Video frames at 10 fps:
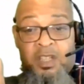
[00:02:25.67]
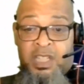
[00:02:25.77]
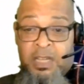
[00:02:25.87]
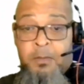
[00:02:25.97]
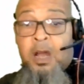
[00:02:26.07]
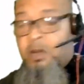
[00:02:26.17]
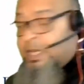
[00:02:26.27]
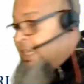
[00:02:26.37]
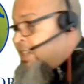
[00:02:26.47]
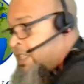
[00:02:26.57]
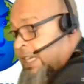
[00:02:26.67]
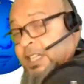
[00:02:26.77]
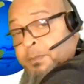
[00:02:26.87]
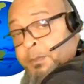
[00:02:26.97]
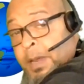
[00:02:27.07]
SIM only
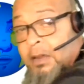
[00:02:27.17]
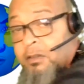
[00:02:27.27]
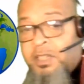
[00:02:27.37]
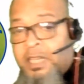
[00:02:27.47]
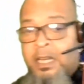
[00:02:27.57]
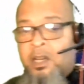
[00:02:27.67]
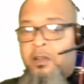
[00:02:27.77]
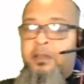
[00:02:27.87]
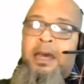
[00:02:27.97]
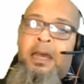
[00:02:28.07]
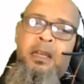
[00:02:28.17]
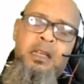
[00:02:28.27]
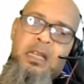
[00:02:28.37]
£6 deal on that.